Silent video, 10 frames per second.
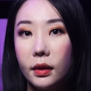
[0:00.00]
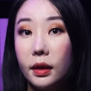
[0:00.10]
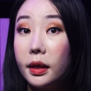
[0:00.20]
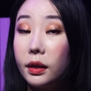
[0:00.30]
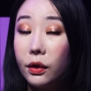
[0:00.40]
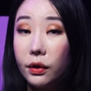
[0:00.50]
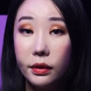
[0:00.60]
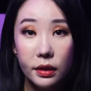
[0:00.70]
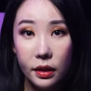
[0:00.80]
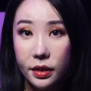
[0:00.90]
He had learned the
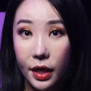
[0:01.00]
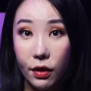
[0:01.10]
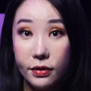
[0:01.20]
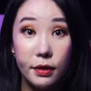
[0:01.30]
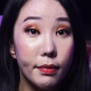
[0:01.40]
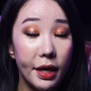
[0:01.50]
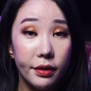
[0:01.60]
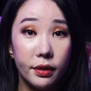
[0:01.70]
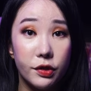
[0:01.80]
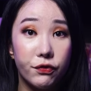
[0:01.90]
details and
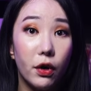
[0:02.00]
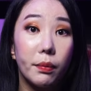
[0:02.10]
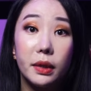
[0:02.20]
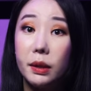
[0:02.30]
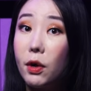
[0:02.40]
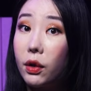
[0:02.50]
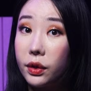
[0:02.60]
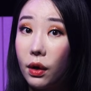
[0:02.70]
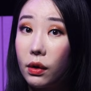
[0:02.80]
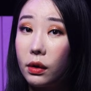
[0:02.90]
methods from Kim
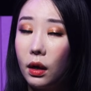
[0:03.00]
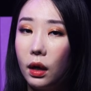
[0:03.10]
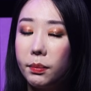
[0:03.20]
Yong-yeol,